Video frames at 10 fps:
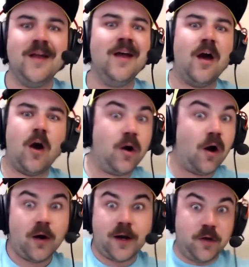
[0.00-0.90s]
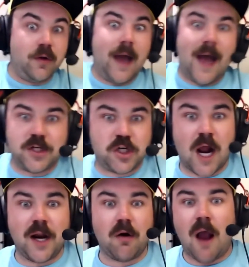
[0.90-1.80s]
Our new guy,
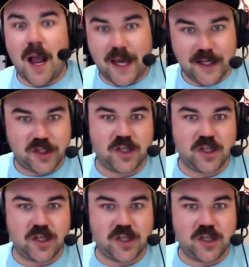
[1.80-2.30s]
Johnny Rockets,